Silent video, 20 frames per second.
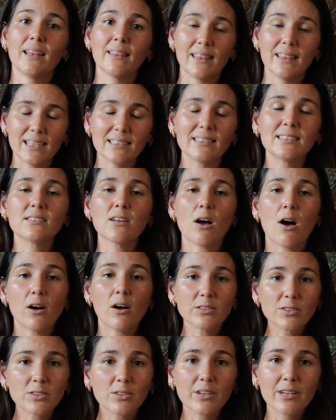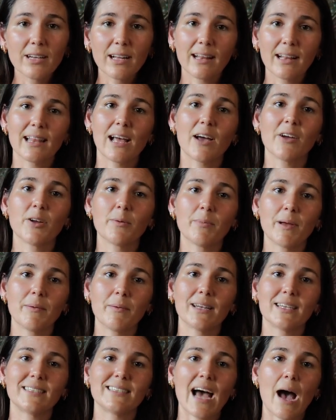This is also gonna allow your
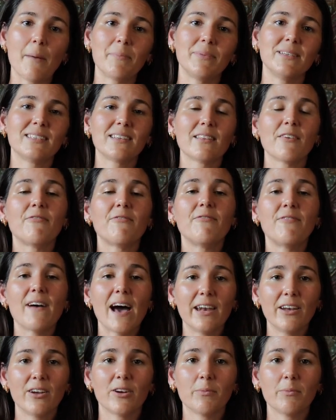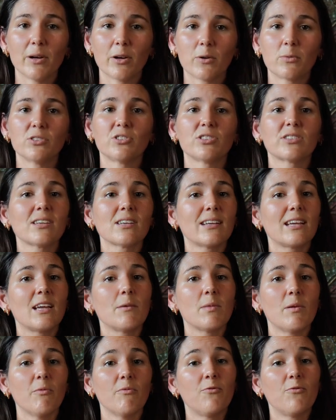baby to tap into the fattier milk, which is gonna
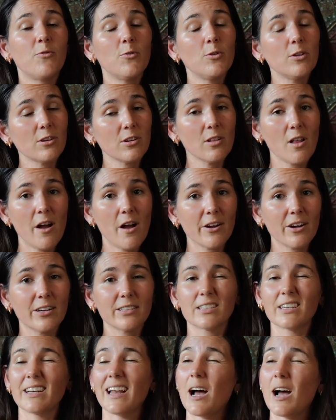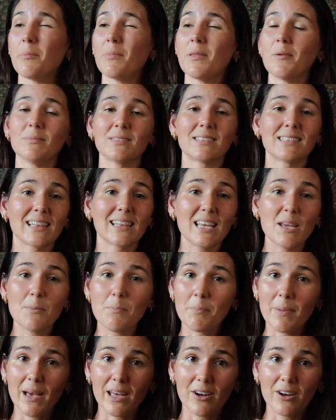keep them fuller longer, it's gonna help them
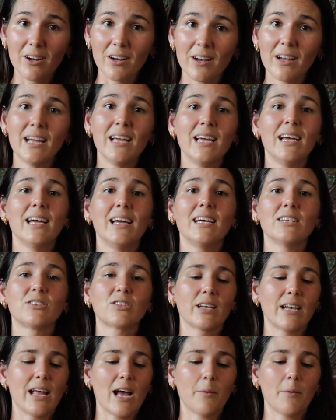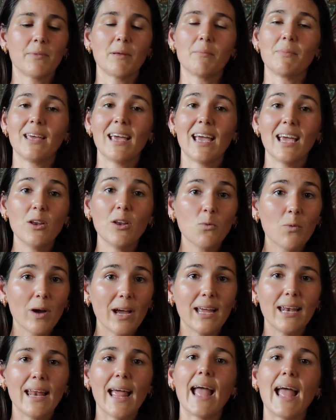sleep better, it's gonna help them gain
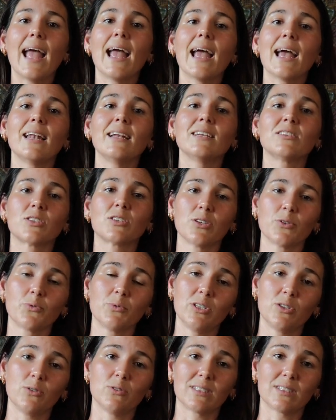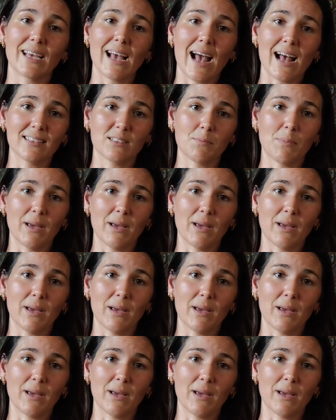weight, and it's gonna reduce gas